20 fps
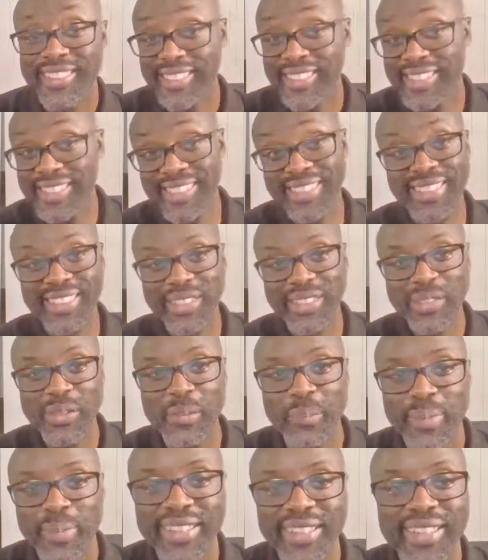That's another
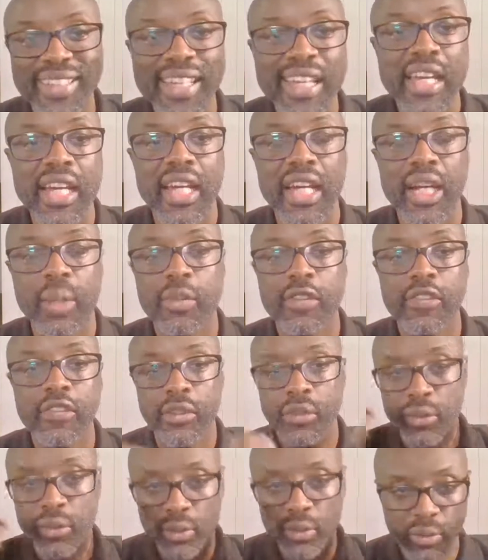topic.
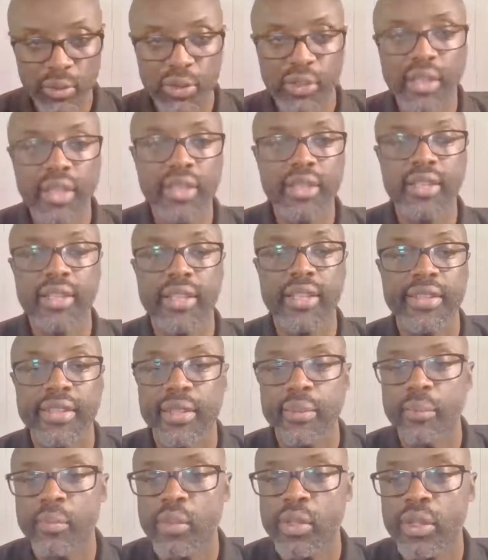However, you get the
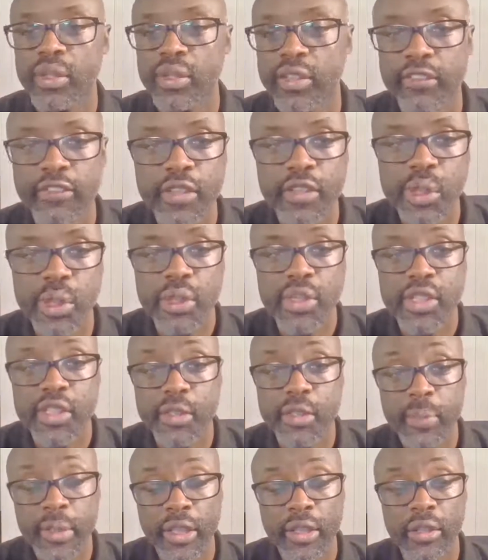idea. The vision
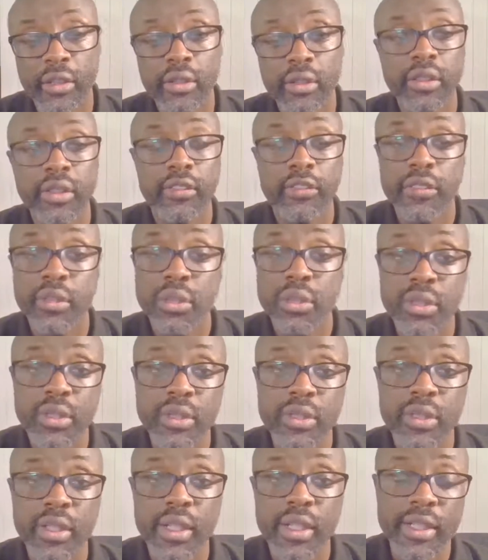is bigger. The
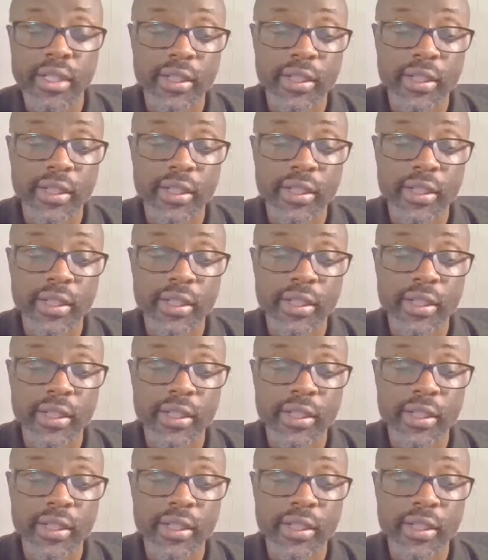vision